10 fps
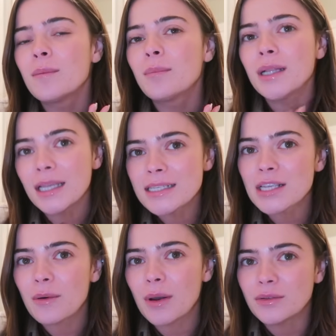please
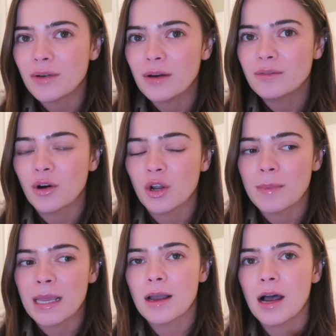go over and follow
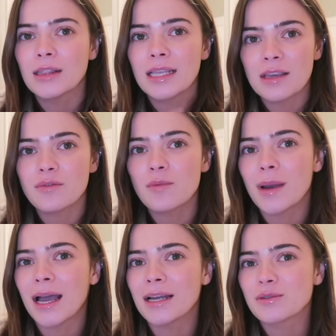me. I'll leave all
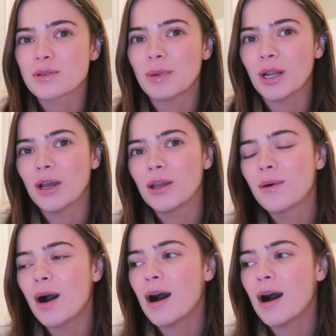my handles below.